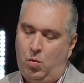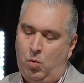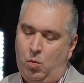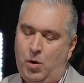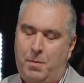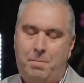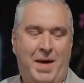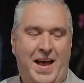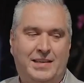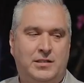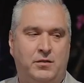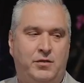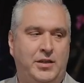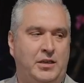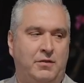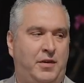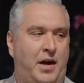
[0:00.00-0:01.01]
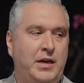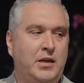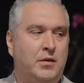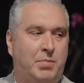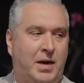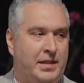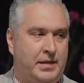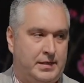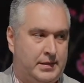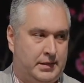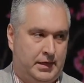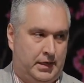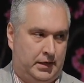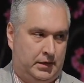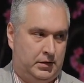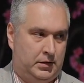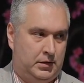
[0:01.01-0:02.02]
We're massively divided by these
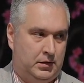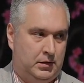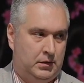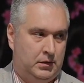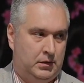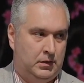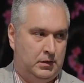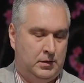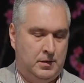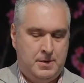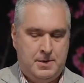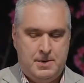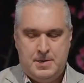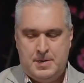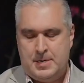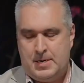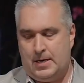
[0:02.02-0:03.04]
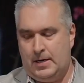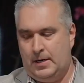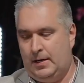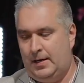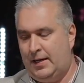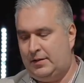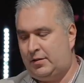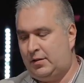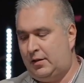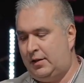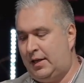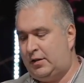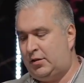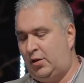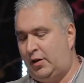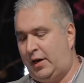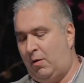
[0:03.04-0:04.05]
things.
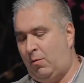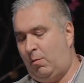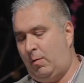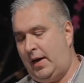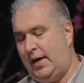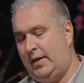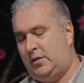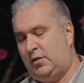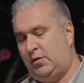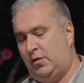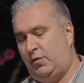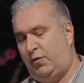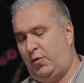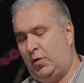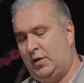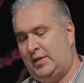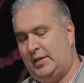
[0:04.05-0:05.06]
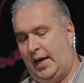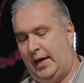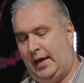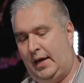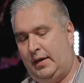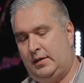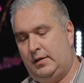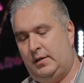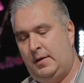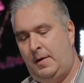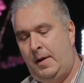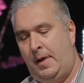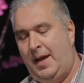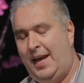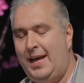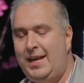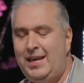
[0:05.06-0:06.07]
Let's look at race for a second.
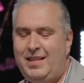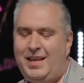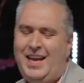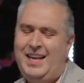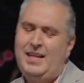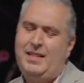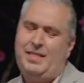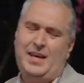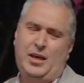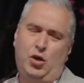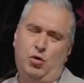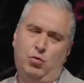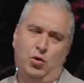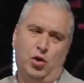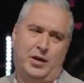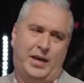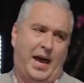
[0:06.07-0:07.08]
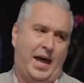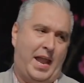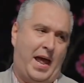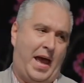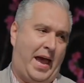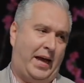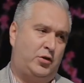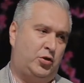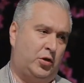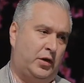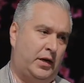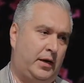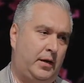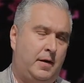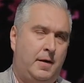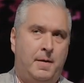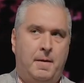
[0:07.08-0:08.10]
Anything you look at, actually,
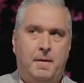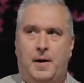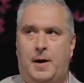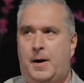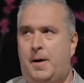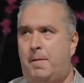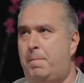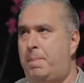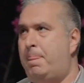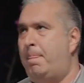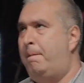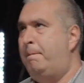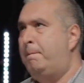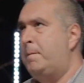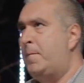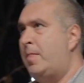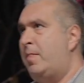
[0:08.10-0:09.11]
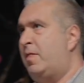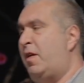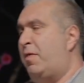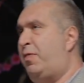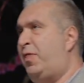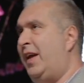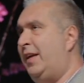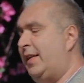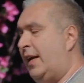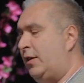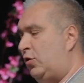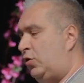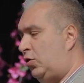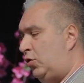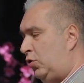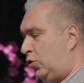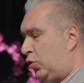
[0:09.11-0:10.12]
the thing that
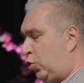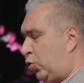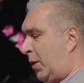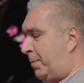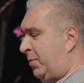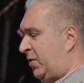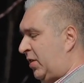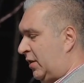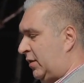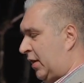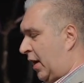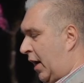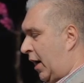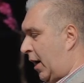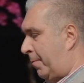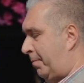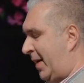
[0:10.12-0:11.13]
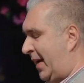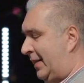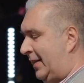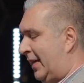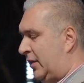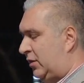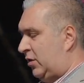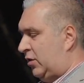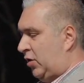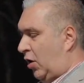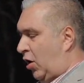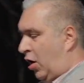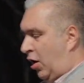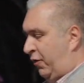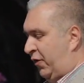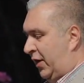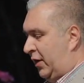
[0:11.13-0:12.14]
trips us up and gets us
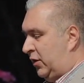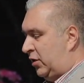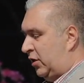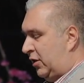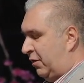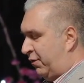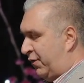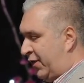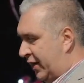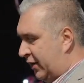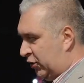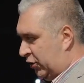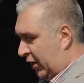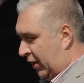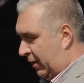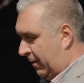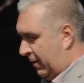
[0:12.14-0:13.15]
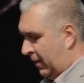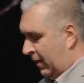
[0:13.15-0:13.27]
off into division